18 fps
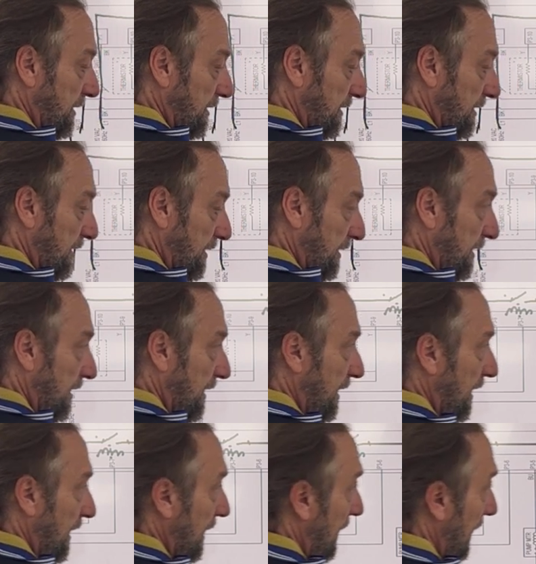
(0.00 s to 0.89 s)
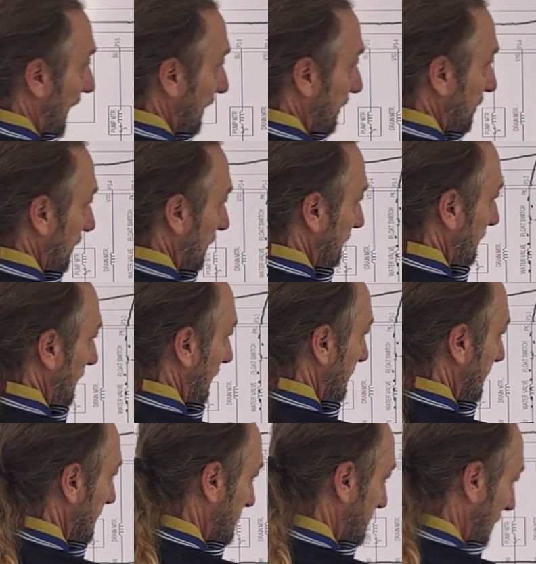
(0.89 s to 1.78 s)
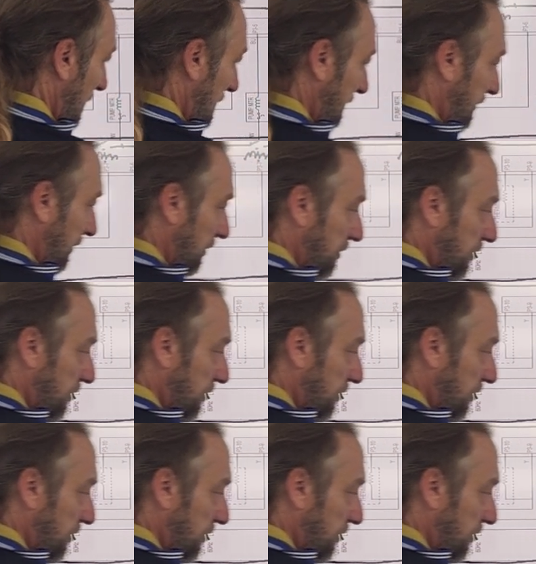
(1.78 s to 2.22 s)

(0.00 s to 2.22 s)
Mm -hmm. I could have done this also.